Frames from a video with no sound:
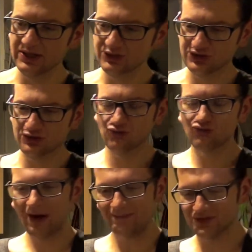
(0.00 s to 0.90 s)
It just
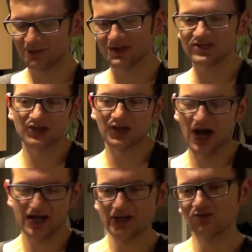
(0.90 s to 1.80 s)
grabs you by the tongue
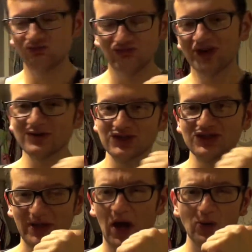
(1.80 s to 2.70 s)
and it wriggles your
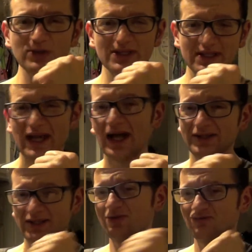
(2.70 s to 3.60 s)
tongue, it holds in its
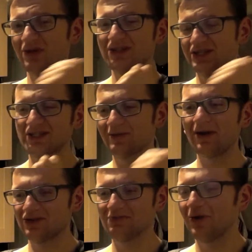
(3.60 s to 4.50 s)
hand and it wrenches it
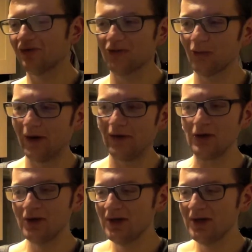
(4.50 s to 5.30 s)
around your mouth for a while,